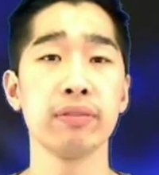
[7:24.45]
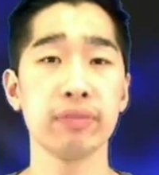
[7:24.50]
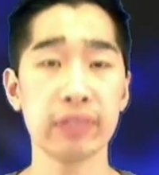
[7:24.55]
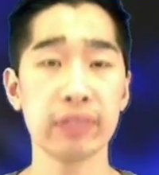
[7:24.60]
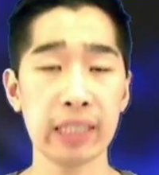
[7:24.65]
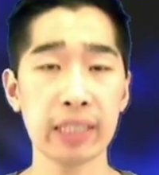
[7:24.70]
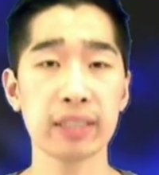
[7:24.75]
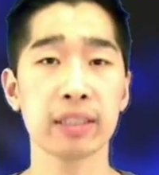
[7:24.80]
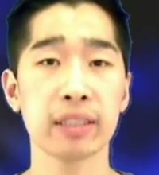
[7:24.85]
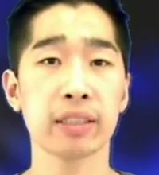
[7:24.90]

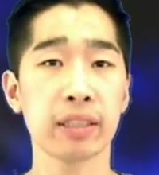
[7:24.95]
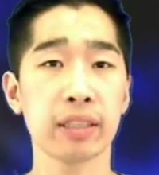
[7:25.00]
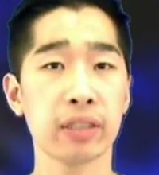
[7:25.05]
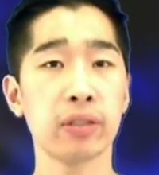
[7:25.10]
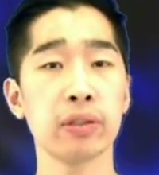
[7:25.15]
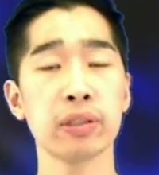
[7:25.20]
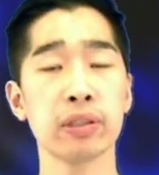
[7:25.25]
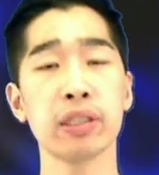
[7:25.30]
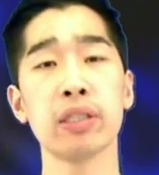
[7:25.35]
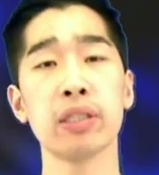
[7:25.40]
Yes,
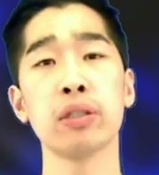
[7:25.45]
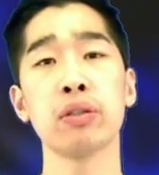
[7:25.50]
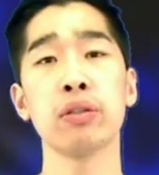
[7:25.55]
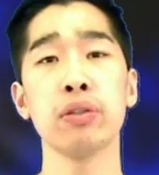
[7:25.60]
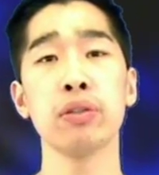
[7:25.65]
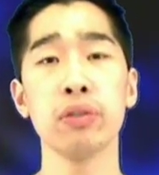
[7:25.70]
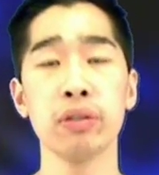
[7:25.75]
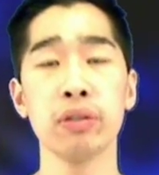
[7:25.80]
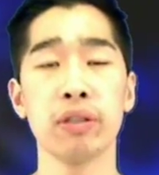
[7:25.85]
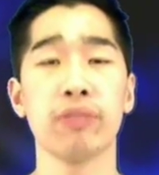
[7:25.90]
also
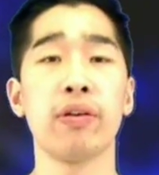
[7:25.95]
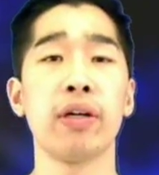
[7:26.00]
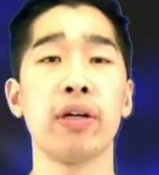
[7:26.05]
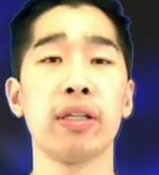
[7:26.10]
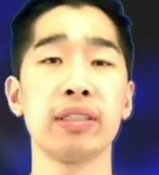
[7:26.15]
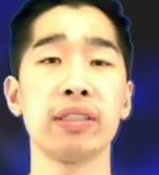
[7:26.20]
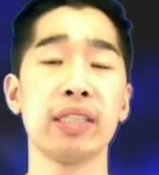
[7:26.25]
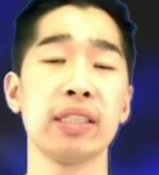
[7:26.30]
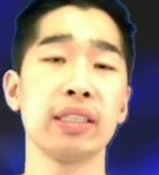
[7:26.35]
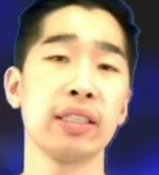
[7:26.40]
include the
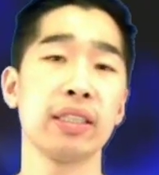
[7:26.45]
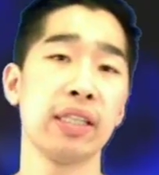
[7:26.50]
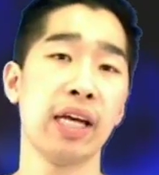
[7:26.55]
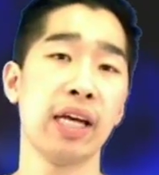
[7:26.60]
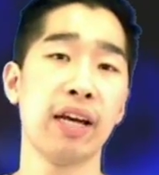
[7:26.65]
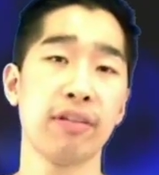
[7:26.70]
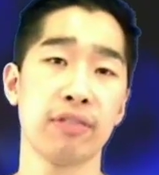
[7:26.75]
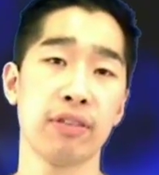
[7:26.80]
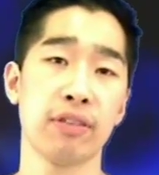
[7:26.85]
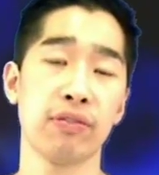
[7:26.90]
photos that don't
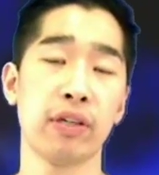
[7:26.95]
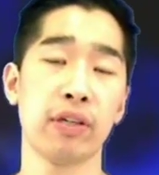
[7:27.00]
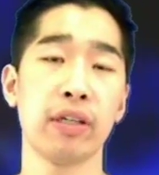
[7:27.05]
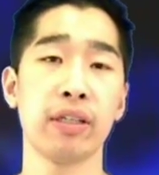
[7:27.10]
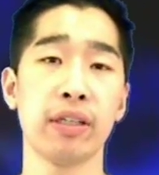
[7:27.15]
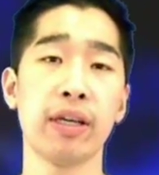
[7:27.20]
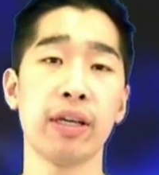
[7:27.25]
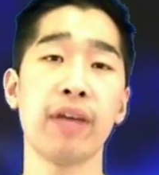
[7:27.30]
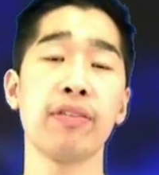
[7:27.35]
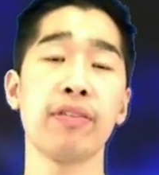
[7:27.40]
have
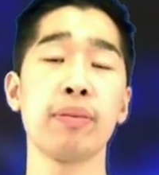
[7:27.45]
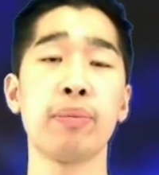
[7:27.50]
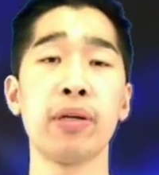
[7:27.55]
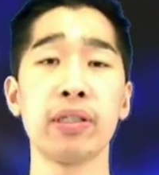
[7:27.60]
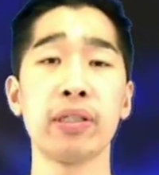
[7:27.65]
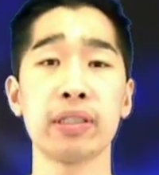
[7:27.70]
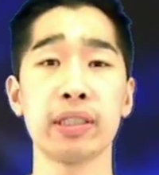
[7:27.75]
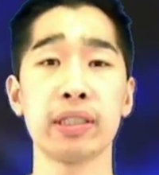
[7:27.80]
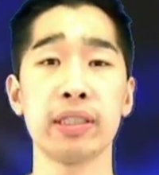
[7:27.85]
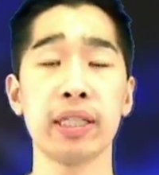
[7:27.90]
the
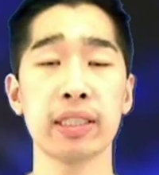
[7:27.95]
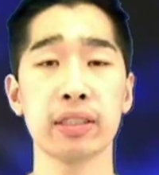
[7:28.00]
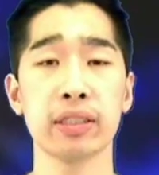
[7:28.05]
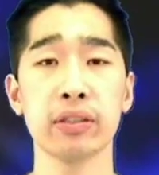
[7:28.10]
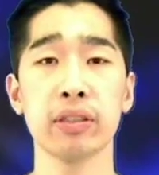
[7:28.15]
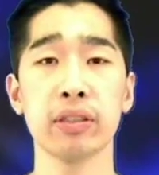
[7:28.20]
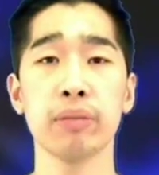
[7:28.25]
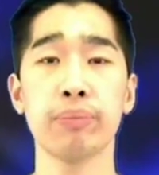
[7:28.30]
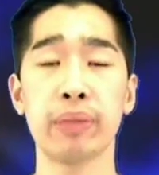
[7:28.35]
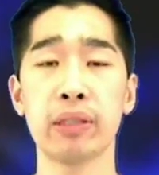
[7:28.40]
person next
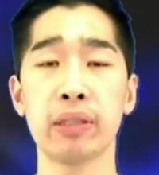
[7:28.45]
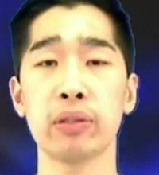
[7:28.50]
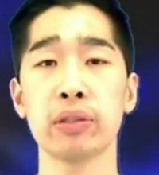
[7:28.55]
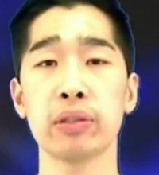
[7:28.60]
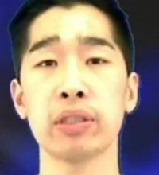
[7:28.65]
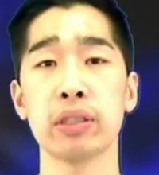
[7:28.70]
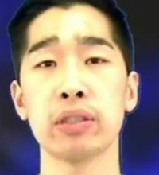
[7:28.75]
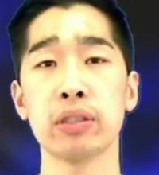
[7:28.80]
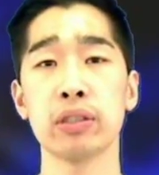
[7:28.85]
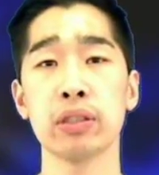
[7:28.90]
to it, but
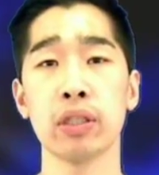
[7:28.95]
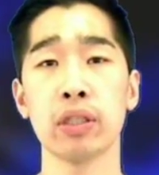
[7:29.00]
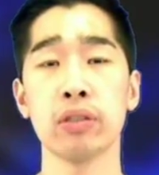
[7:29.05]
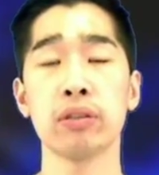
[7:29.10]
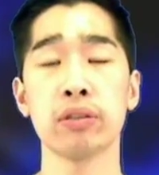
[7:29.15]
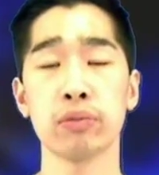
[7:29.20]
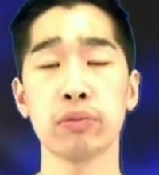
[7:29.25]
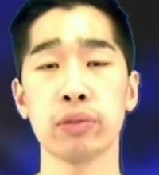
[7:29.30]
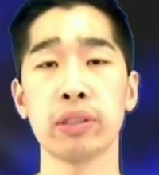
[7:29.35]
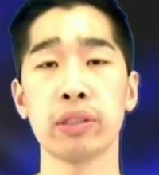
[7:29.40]
also show
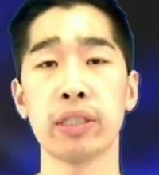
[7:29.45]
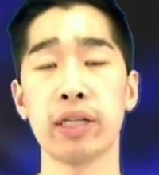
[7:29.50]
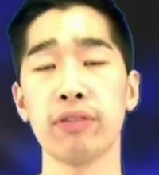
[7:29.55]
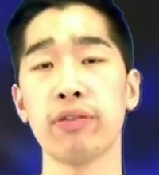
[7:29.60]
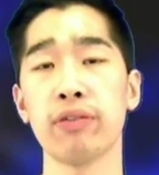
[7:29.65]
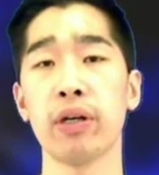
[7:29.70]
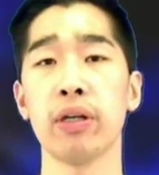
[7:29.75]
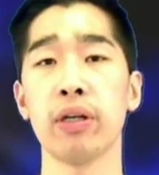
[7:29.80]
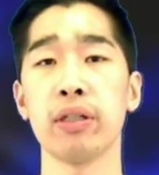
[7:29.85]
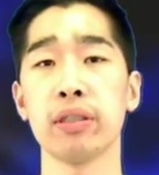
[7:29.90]
some real life
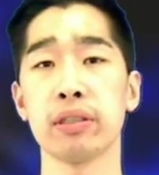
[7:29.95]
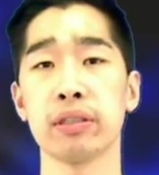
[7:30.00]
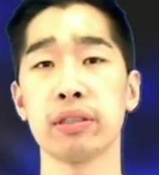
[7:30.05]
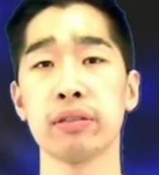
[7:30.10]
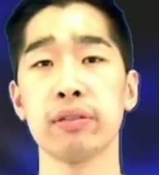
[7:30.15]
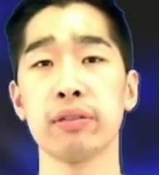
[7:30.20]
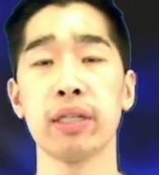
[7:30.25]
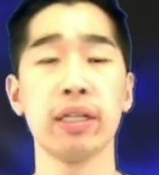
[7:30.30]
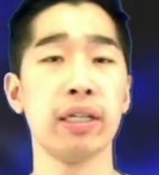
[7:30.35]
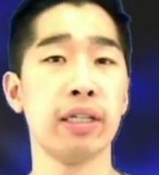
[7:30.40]
photos.
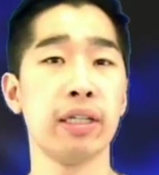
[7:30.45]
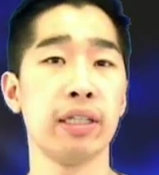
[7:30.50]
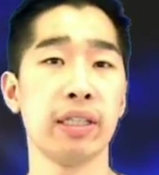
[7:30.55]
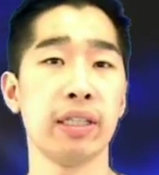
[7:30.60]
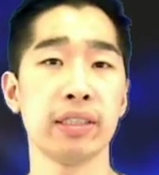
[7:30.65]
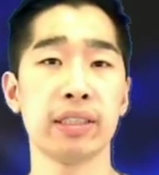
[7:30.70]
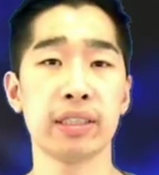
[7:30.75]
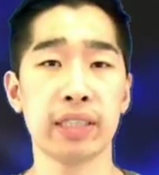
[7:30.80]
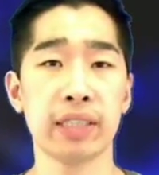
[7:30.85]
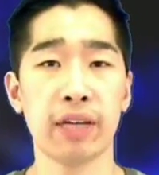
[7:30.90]

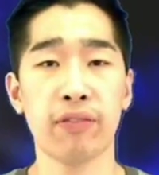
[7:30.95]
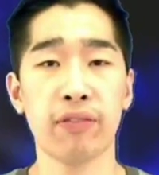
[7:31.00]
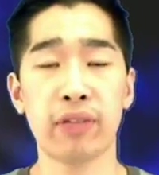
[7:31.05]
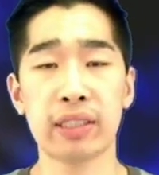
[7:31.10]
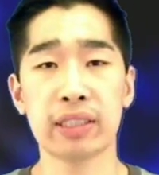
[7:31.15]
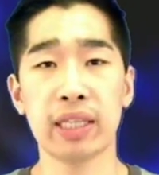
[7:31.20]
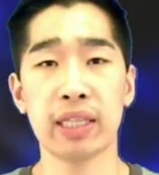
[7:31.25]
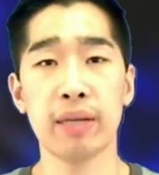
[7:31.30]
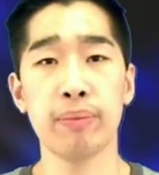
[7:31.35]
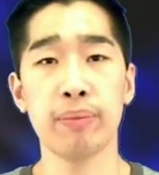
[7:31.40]
Let's just say for
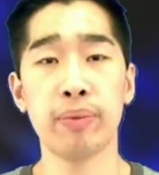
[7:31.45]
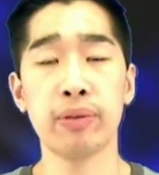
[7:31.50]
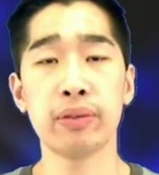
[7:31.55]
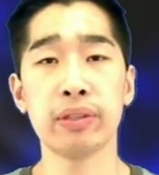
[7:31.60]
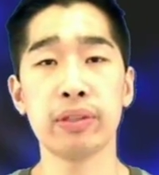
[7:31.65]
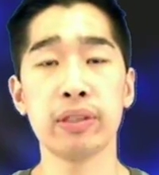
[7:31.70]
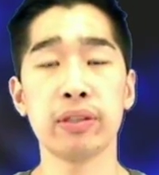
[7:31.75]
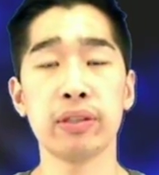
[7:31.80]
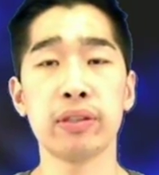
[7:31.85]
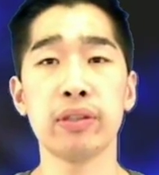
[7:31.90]
example
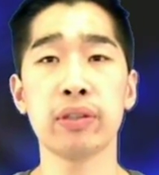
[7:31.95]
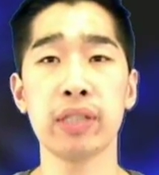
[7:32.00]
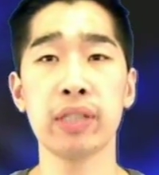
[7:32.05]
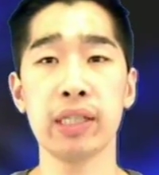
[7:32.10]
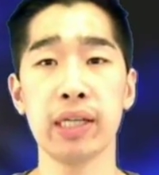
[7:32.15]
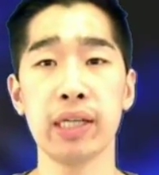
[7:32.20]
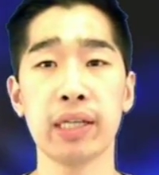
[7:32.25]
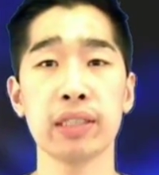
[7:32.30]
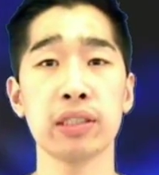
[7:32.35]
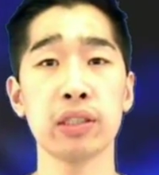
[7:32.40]
you're looking
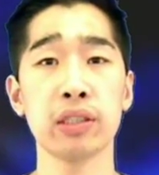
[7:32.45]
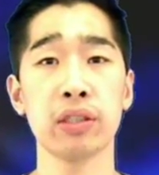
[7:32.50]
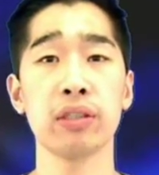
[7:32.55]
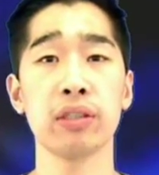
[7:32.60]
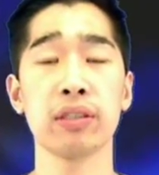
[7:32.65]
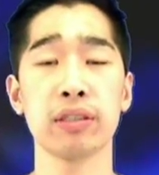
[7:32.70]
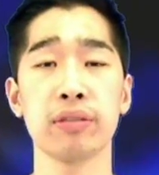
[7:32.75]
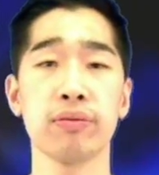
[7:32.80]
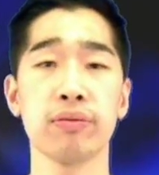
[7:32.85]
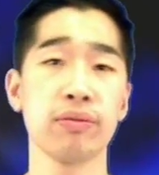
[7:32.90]
at
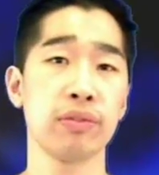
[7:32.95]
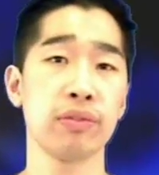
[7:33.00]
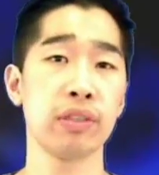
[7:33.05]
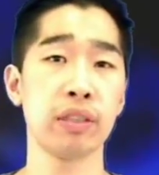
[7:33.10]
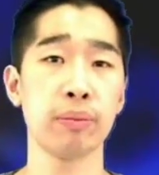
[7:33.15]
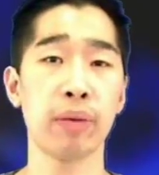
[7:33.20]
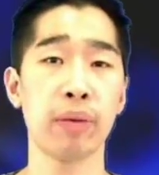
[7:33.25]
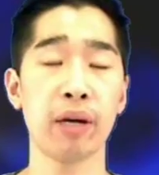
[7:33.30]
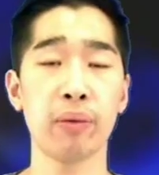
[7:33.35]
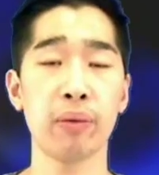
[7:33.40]
shirts. You
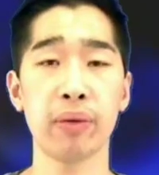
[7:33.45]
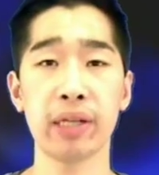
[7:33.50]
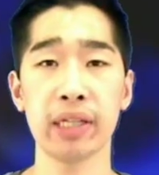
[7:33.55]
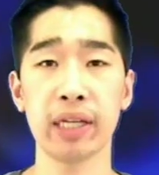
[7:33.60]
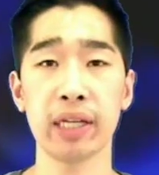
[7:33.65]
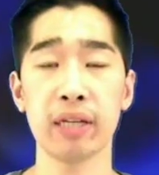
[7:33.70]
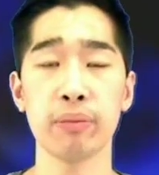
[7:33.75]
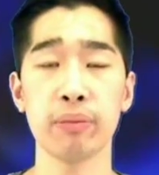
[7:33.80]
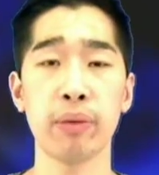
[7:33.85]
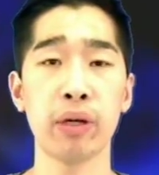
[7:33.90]
might want to
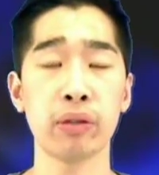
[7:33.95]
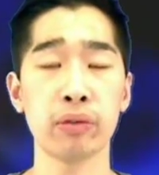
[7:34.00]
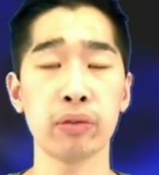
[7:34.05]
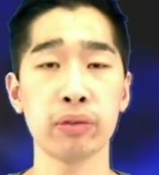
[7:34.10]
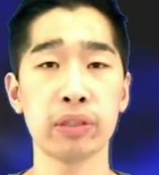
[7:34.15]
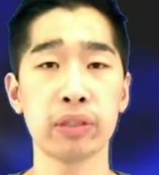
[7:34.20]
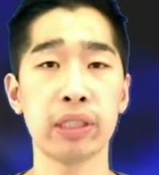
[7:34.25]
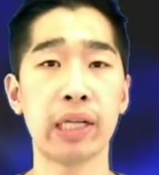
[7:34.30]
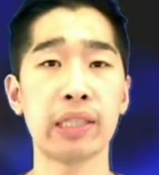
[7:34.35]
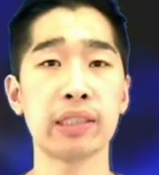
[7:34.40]
get a model
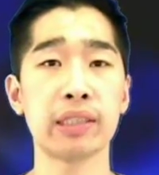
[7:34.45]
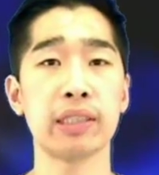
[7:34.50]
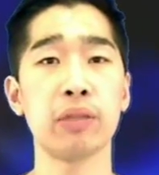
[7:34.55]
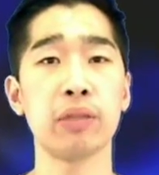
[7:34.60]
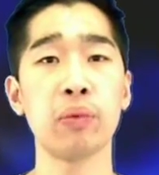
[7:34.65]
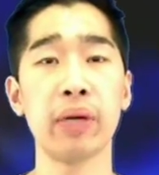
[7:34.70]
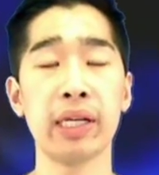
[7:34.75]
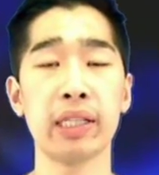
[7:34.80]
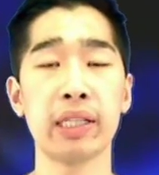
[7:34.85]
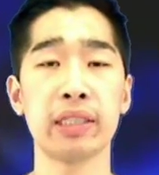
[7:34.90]
to actually
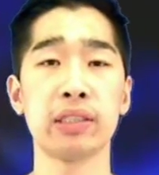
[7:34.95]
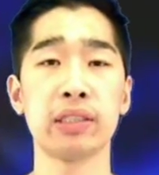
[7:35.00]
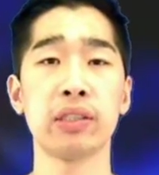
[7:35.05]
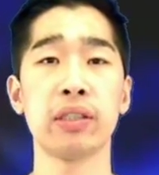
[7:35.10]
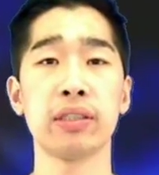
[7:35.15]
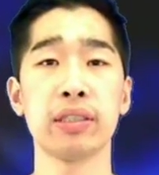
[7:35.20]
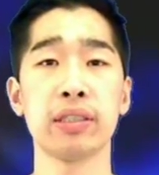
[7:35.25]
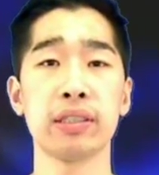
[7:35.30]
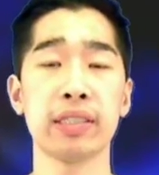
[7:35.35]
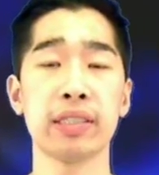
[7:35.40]
wear the
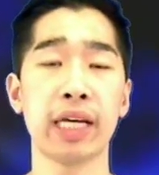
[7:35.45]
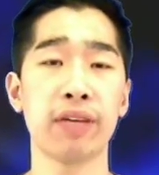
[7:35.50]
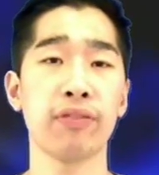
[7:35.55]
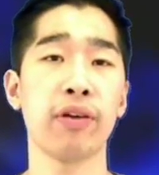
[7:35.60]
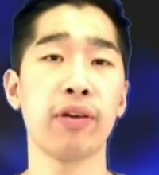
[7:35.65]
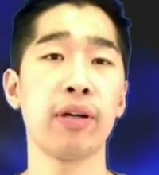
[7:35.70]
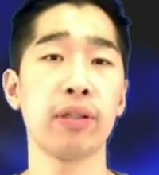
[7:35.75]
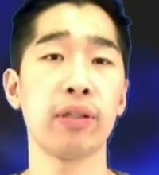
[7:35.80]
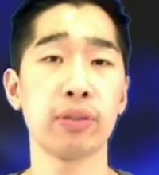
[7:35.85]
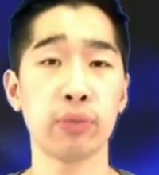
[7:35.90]
shirts and take
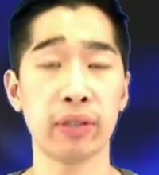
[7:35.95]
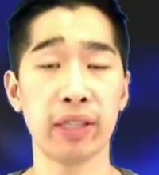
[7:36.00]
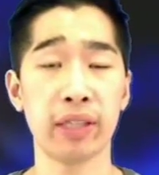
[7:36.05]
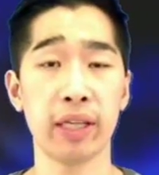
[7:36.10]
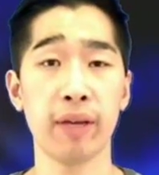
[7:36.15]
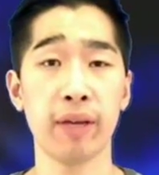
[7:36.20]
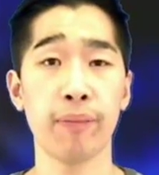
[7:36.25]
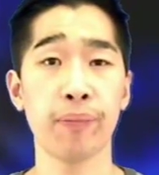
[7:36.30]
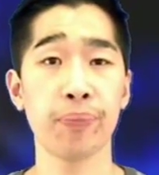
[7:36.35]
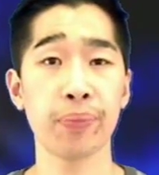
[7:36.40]
photos with
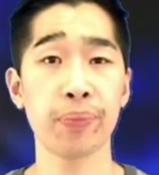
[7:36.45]
them.